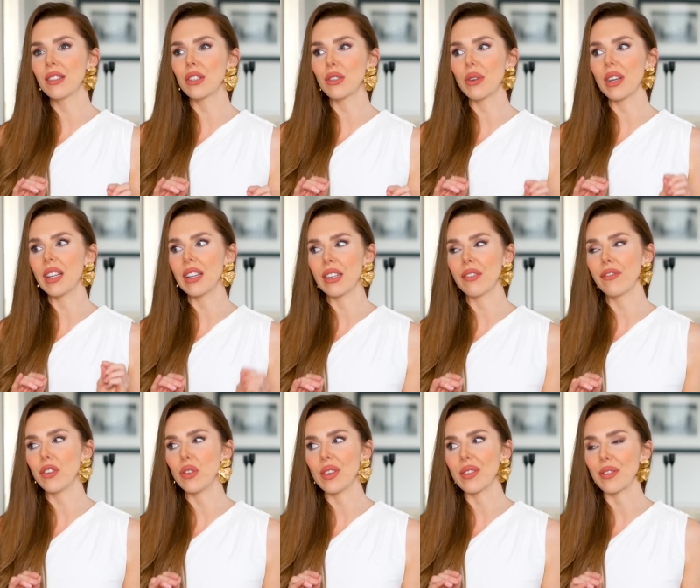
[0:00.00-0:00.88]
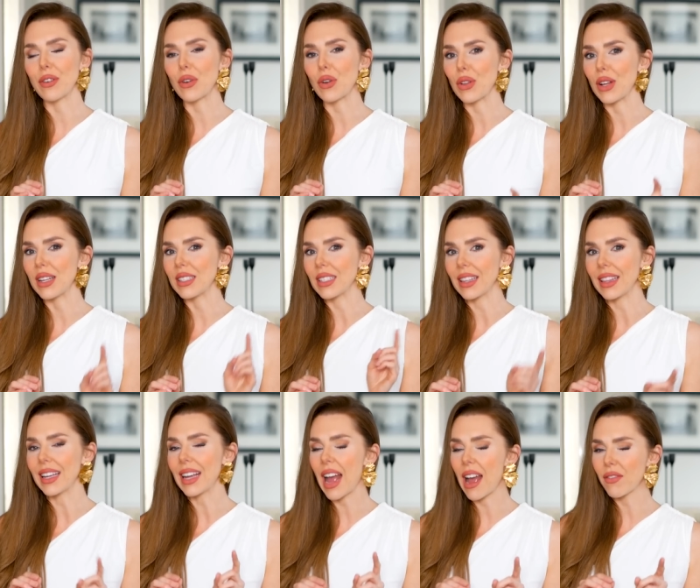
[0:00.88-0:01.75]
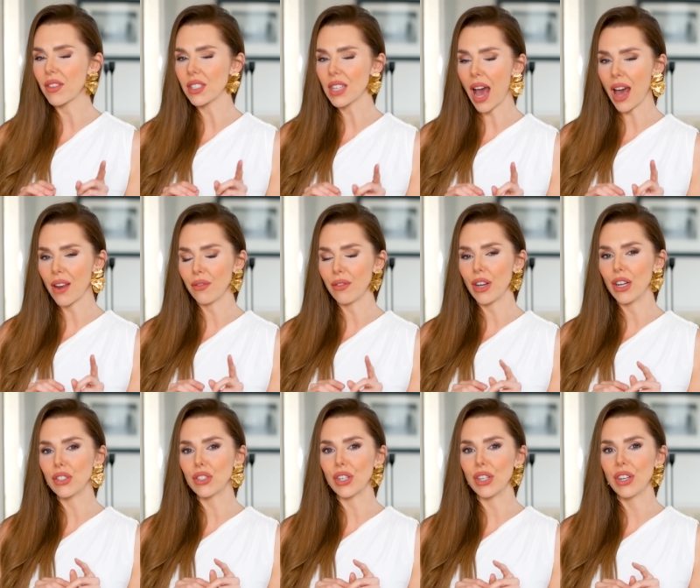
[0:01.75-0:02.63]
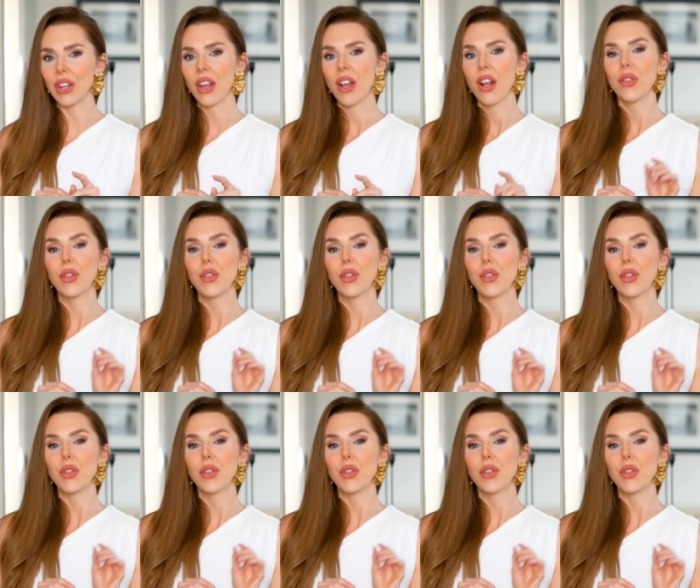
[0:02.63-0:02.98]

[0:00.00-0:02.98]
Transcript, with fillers: do it in a few different colors. I think I have the tan version.